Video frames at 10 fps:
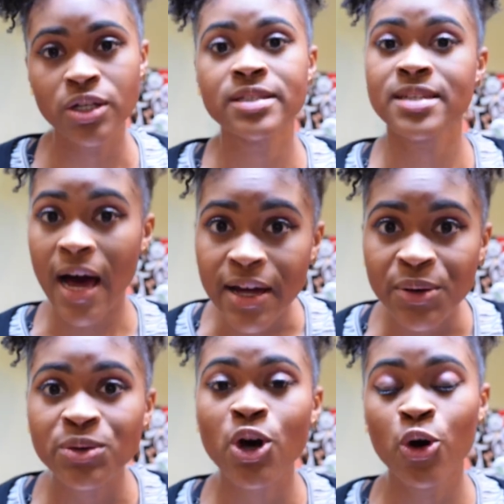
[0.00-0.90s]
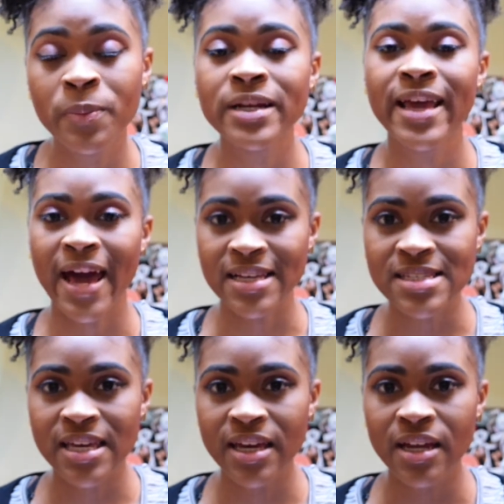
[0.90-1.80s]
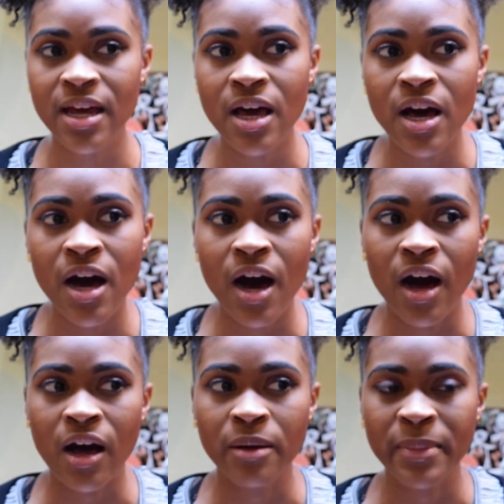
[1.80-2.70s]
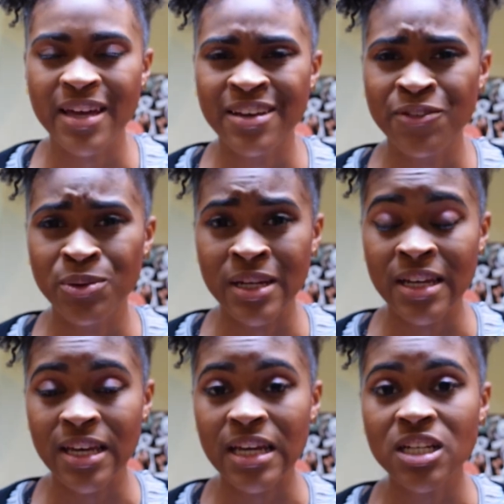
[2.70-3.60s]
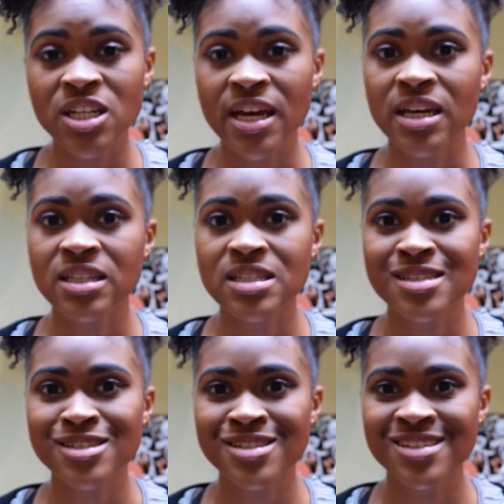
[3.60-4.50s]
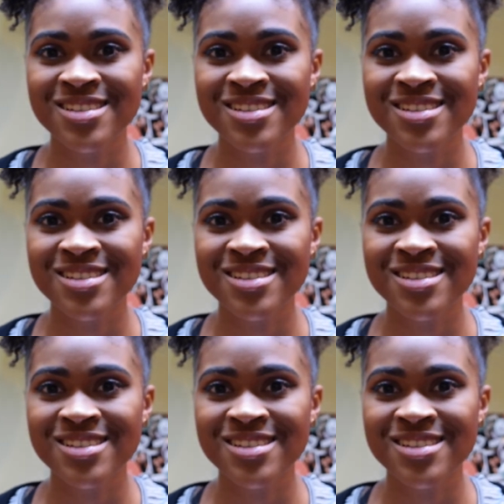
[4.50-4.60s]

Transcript: titled Open Casket, and if you didn't get a chance